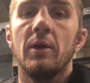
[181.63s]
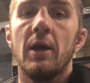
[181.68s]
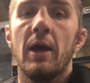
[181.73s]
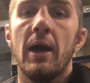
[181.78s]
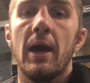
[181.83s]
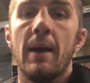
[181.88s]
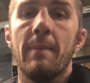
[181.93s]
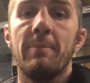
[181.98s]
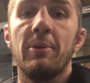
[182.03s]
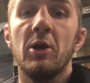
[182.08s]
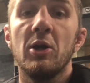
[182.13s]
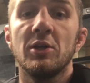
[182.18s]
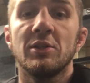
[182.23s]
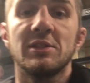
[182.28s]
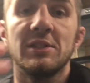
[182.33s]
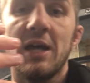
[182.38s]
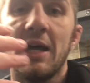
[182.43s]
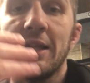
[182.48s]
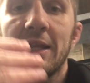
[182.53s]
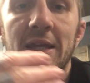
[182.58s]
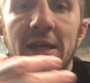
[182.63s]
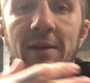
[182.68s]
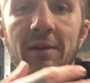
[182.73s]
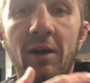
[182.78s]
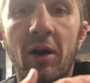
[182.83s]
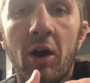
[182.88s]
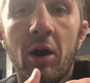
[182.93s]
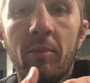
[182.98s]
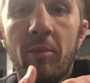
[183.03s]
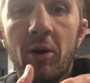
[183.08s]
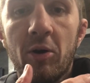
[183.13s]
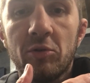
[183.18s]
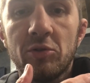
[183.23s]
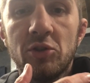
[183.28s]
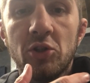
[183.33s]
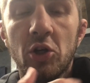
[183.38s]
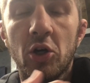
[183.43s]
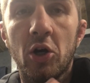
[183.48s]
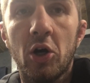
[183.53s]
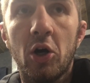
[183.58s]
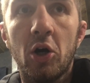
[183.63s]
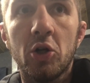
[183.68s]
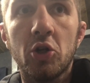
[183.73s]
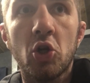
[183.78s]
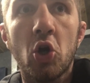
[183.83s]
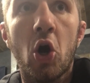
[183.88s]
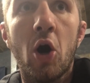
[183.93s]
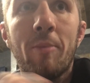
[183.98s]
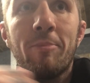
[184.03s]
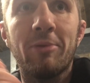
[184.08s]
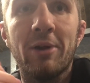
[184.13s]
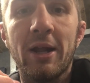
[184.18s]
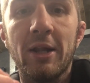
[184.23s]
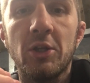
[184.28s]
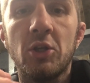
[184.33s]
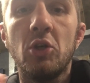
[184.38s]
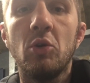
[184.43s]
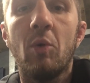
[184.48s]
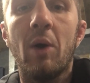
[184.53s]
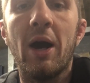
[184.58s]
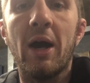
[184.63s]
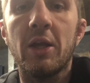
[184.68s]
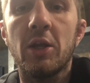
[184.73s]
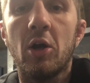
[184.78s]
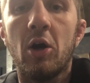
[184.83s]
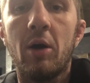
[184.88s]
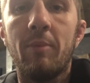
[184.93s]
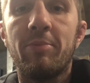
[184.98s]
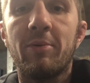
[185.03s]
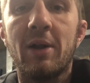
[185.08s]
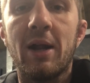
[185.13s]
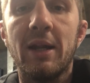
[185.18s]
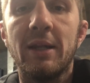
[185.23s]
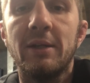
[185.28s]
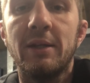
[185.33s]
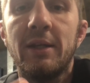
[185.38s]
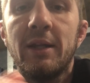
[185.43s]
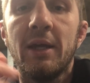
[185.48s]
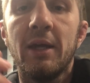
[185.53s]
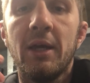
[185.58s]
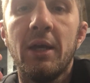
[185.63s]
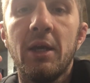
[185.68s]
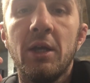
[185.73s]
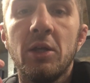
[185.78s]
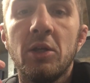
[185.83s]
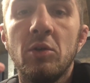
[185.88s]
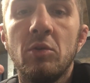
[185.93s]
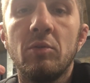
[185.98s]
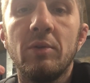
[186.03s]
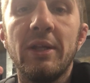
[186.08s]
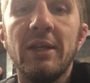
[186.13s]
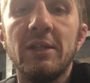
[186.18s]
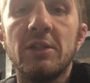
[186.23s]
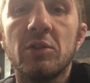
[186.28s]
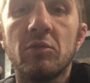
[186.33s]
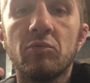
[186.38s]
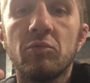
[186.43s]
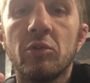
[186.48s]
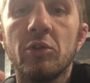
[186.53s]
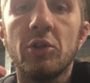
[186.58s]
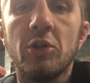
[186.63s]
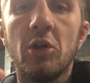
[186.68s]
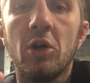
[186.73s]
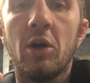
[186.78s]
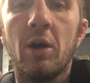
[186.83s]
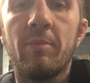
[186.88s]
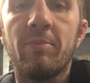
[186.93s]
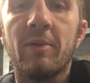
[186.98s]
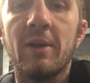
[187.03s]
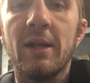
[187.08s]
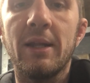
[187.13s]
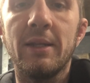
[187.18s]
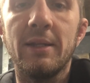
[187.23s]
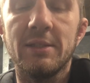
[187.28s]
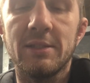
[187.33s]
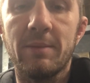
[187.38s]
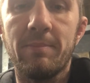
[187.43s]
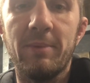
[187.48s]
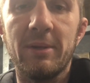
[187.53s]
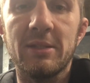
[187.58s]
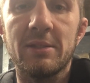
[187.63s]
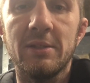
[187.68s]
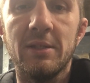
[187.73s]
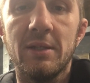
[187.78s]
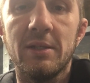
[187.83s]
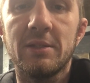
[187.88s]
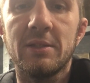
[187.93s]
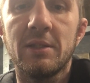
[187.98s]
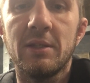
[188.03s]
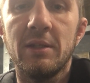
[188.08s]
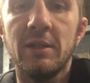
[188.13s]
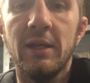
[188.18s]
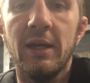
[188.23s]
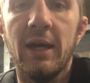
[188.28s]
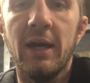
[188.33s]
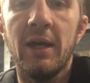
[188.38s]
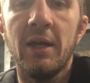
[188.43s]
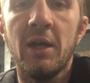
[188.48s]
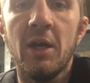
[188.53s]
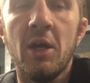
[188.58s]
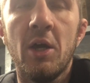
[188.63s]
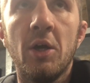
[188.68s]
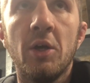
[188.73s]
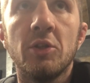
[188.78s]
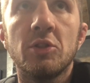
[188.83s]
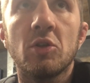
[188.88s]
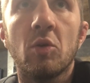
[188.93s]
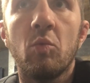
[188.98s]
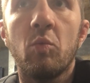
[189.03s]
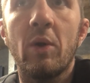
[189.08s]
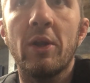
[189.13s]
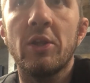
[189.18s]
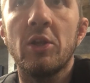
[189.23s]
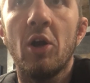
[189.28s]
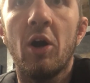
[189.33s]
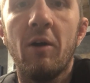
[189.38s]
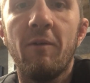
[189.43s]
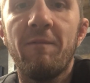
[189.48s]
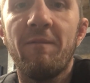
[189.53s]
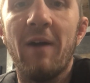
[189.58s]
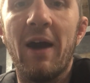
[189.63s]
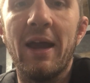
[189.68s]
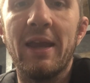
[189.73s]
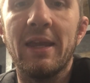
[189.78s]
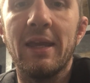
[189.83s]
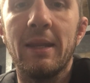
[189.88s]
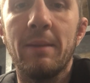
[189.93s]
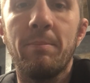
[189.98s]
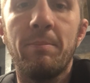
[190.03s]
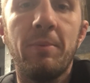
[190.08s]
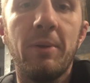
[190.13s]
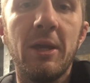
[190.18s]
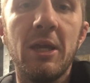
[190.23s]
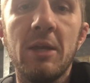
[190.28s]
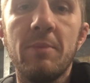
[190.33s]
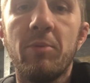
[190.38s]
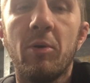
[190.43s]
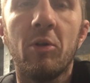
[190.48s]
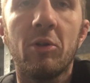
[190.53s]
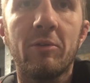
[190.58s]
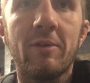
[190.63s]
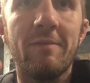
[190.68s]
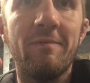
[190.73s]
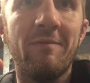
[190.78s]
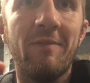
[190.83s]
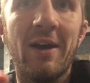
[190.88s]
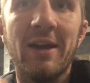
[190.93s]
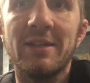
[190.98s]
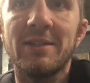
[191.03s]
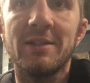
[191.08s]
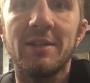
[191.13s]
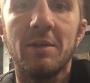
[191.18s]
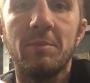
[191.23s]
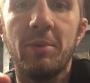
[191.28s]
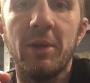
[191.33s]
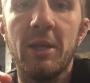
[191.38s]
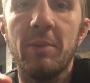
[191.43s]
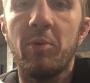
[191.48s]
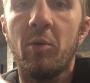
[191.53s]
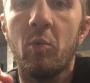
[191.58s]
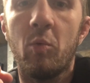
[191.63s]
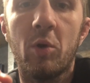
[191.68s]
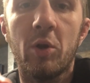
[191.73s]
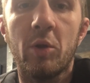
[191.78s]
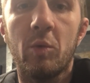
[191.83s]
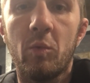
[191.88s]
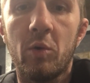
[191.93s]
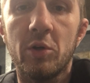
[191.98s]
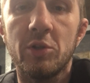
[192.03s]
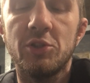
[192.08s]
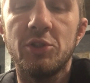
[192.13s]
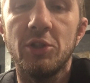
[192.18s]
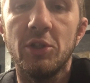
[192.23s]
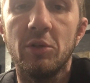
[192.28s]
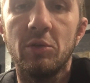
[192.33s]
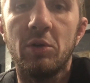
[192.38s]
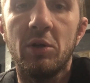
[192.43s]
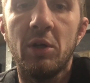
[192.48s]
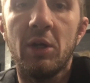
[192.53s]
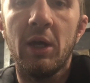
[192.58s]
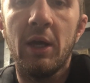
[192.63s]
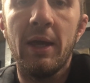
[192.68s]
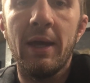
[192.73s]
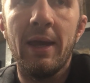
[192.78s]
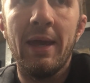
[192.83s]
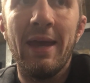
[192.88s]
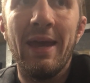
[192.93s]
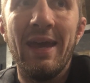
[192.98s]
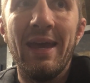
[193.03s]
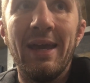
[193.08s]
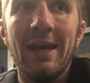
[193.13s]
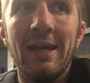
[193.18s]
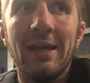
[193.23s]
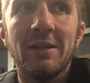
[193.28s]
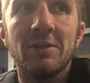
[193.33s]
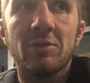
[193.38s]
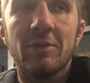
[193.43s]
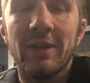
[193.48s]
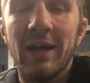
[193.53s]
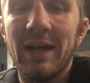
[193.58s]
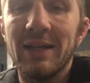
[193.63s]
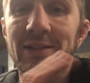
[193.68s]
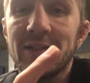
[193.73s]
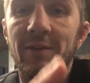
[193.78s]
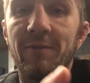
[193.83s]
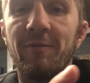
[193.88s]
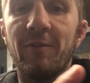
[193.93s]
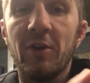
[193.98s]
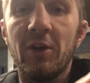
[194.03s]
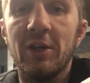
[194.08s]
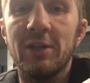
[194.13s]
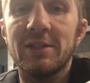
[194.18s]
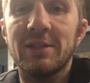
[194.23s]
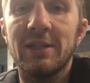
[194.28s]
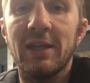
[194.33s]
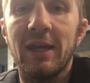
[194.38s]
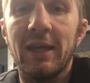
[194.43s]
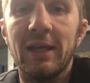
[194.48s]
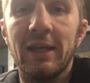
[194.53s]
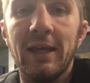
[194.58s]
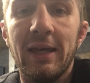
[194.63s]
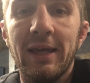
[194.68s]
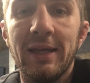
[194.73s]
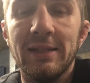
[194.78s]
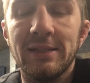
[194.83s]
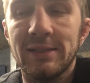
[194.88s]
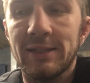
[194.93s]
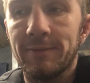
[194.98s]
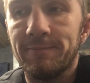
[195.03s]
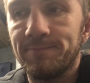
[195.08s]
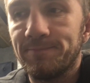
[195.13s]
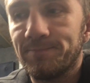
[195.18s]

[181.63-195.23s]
uh, personality almost your your brand. You are your brand. You need to run your brand as a business. Yeah. So when you're fighting, people are invested. People want to watch you. So that is the first thing is,